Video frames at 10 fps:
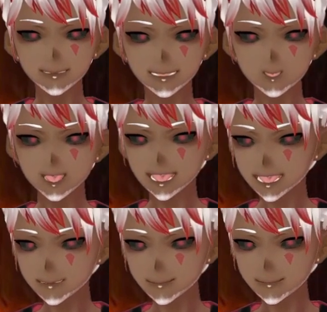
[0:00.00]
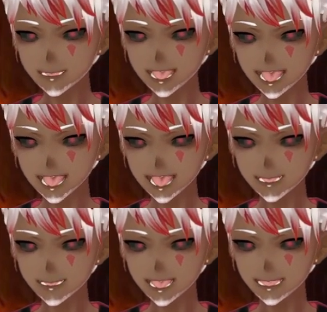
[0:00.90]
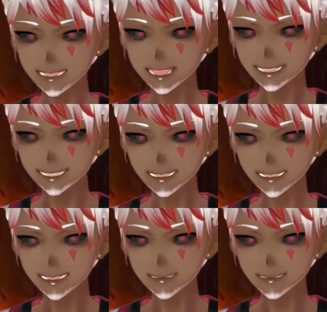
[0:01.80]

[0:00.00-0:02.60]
It wasn't uh, all that bad